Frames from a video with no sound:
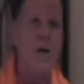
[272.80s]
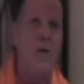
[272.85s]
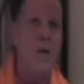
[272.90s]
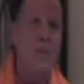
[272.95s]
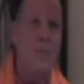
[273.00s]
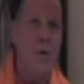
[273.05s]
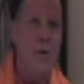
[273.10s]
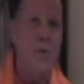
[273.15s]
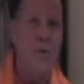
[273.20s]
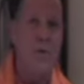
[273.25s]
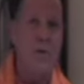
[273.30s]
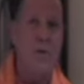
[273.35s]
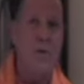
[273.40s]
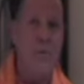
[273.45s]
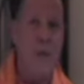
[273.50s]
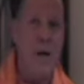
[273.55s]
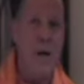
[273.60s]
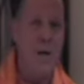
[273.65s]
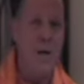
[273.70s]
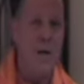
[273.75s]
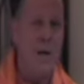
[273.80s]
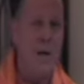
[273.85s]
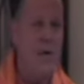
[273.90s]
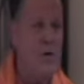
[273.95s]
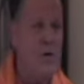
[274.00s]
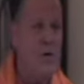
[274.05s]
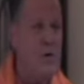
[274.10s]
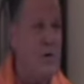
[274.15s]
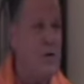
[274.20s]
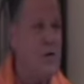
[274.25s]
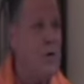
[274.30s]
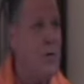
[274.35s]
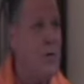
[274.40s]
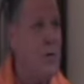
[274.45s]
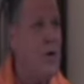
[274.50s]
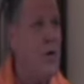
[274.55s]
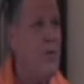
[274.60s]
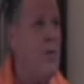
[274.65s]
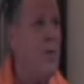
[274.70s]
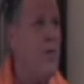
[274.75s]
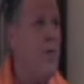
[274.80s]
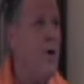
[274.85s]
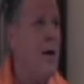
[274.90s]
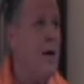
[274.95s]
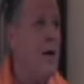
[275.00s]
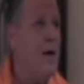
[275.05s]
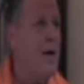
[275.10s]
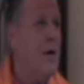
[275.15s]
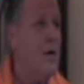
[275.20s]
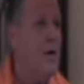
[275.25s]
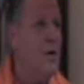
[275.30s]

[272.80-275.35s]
the purpose of meditation is to become awake.